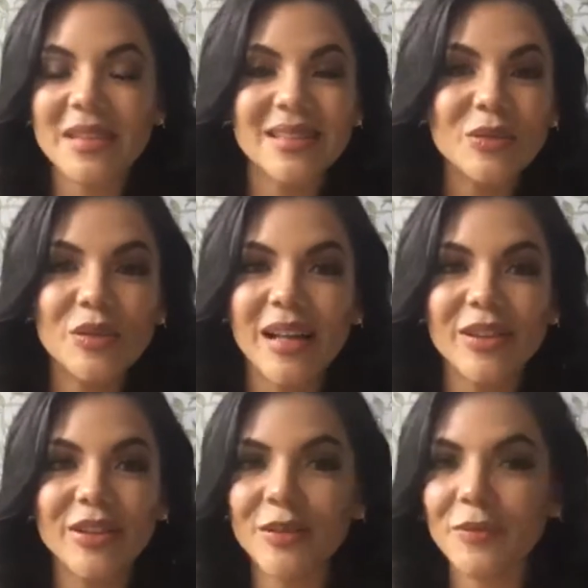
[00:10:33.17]
It took a
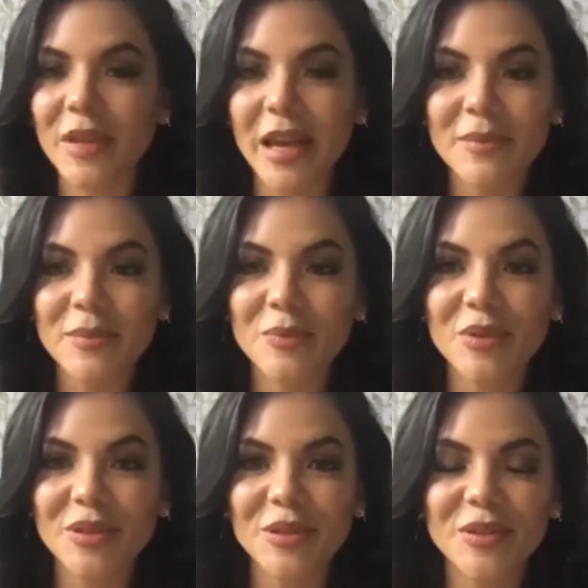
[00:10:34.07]
lot of time to
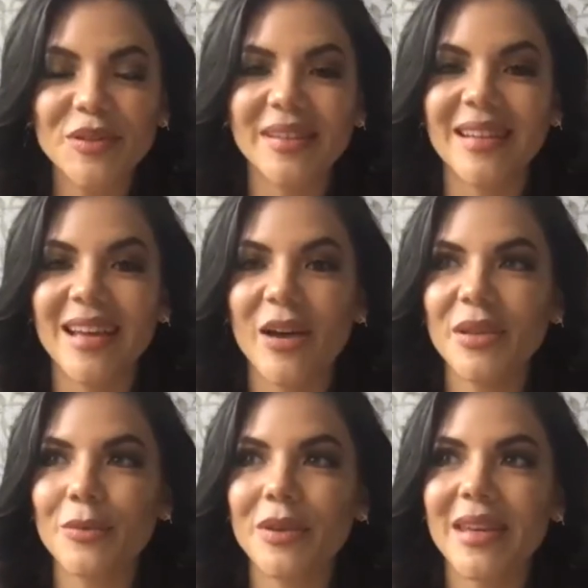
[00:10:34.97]
produce, and now
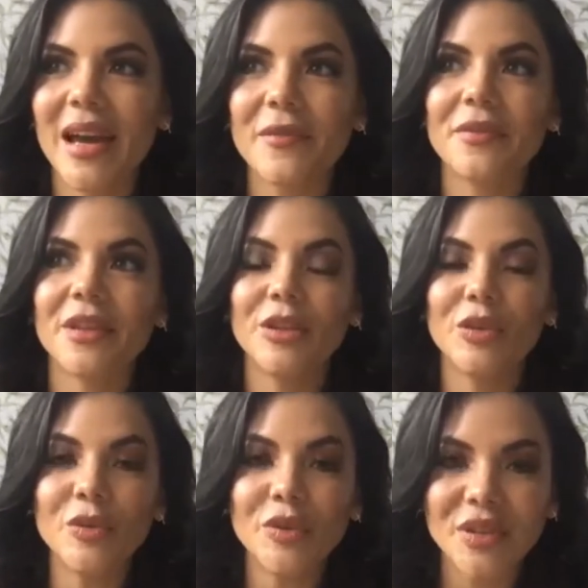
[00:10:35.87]
that we have
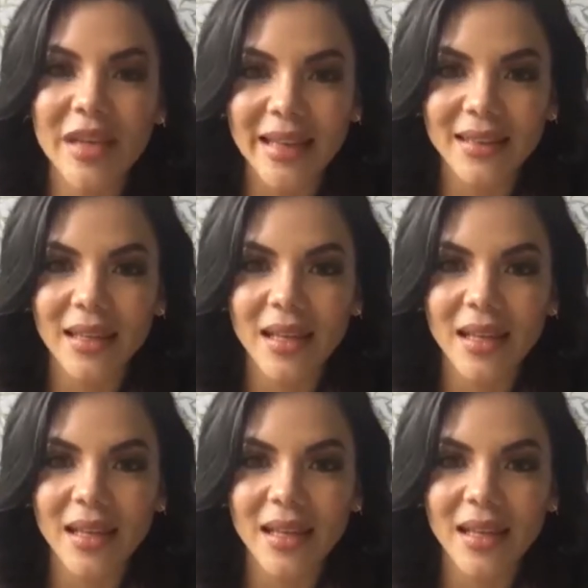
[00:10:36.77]
reduced that,